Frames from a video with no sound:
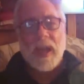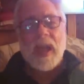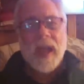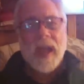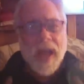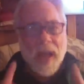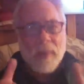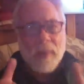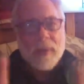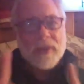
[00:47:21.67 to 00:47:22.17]

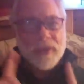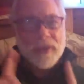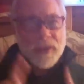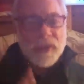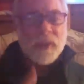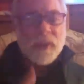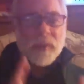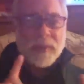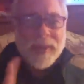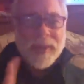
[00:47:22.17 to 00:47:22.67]
I was
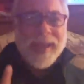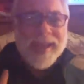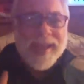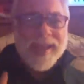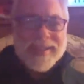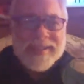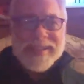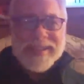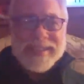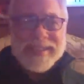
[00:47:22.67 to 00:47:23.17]
too
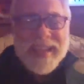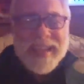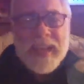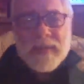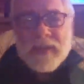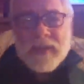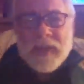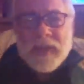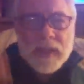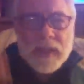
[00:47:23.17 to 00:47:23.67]
lazy to
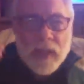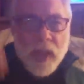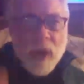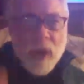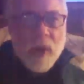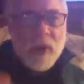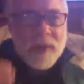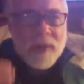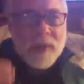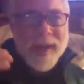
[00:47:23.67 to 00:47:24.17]
even
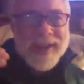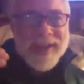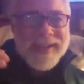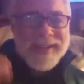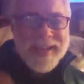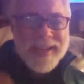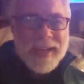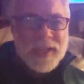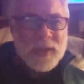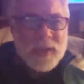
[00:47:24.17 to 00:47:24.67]
load my
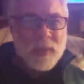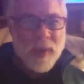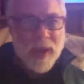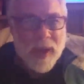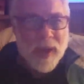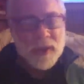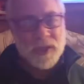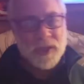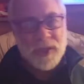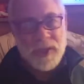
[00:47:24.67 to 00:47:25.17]

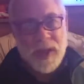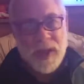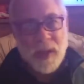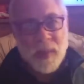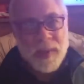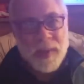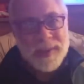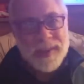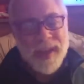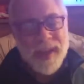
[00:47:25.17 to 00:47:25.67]
dishwasher. Now,
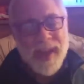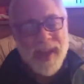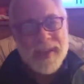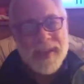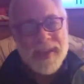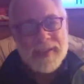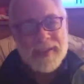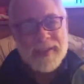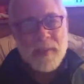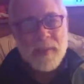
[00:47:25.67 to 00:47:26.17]
what the heck
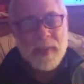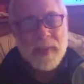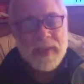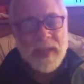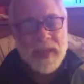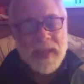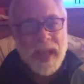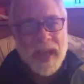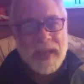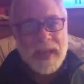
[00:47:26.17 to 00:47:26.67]
is up with
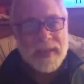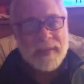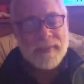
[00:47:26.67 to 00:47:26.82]
that?